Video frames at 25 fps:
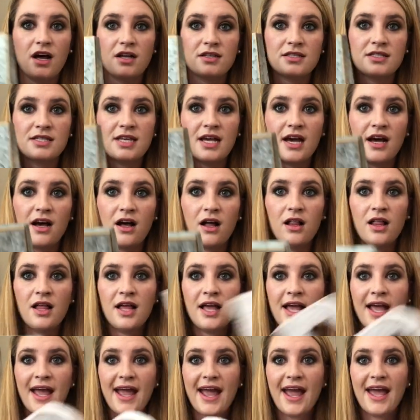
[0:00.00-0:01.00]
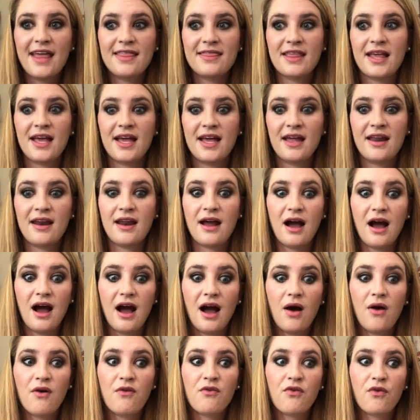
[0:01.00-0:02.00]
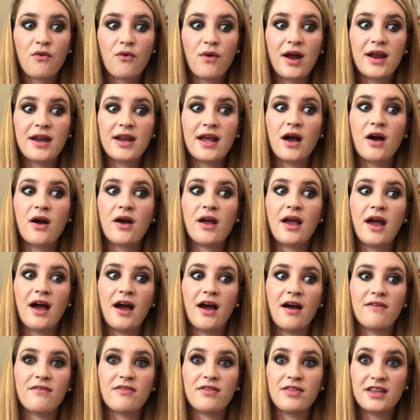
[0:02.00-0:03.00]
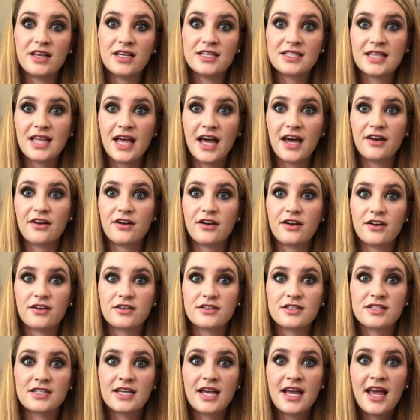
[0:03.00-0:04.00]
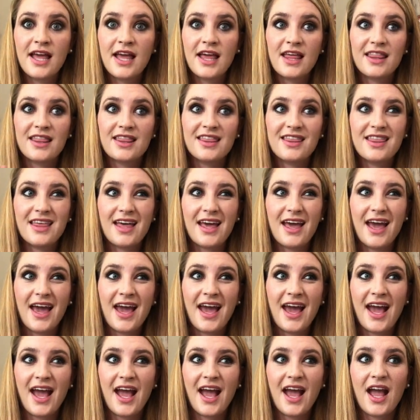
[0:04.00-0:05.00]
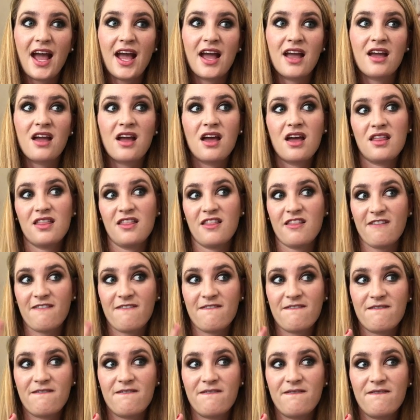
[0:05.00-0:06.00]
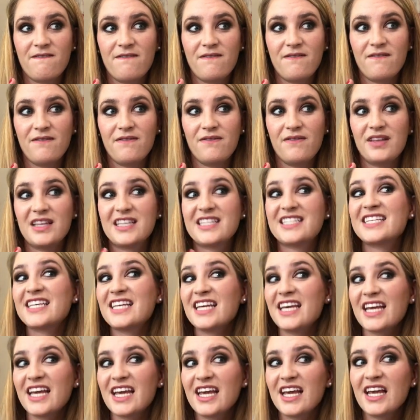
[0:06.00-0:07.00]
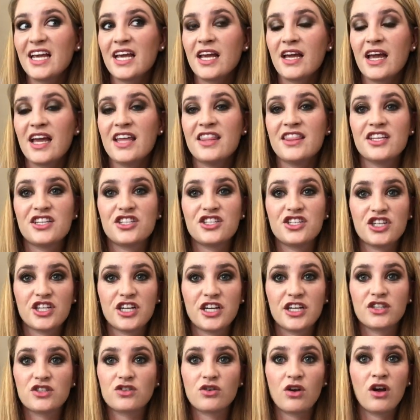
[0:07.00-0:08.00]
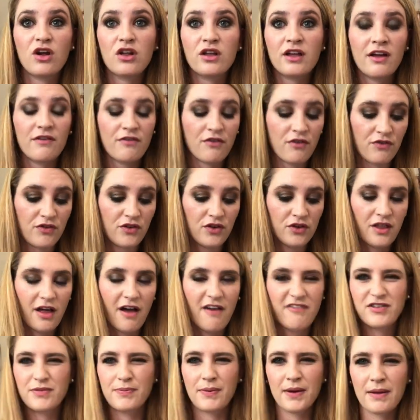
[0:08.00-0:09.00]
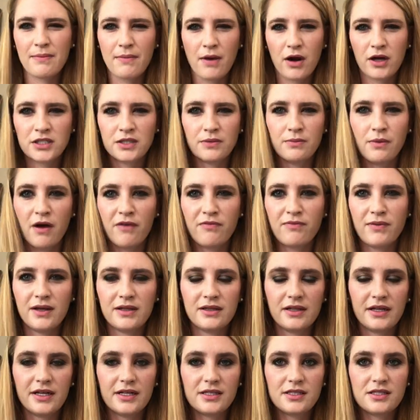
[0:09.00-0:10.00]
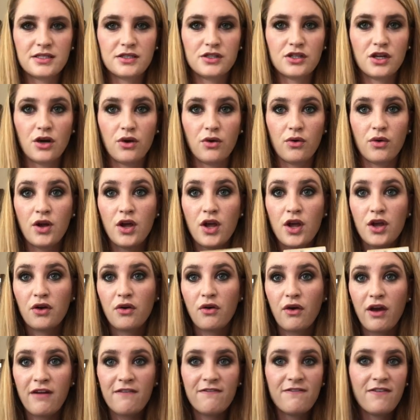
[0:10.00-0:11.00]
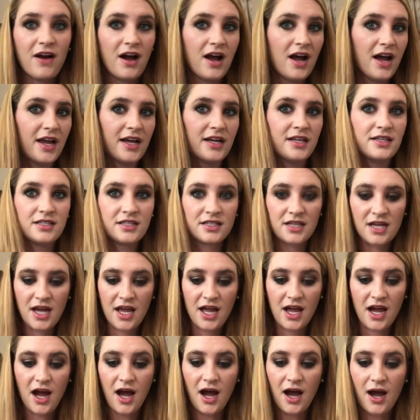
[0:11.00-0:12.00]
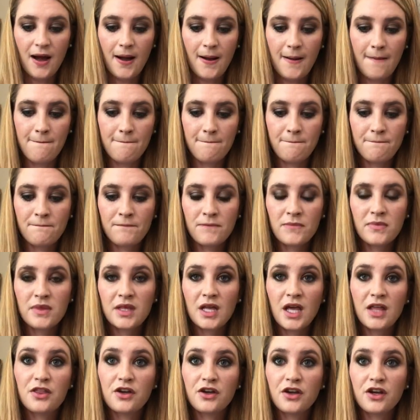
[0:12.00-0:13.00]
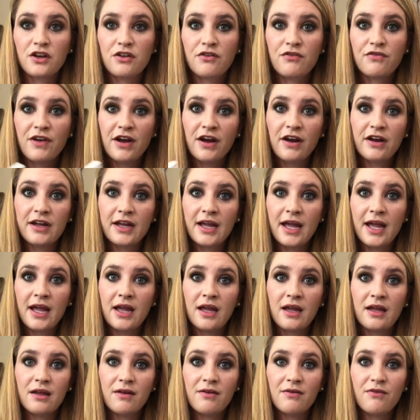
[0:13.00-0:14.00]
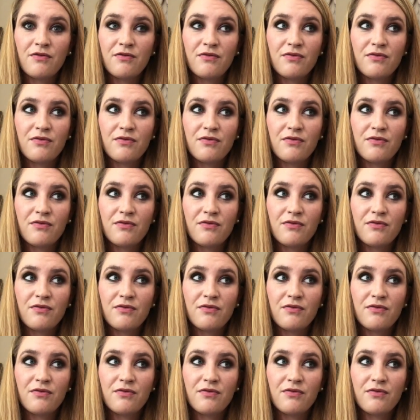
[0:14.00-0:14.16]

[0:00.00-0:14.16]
on sale, and then for right now I have these letters, the A, the T, and the G. So I only have a few left, but I marked them off my list. So great find. They're going to vary.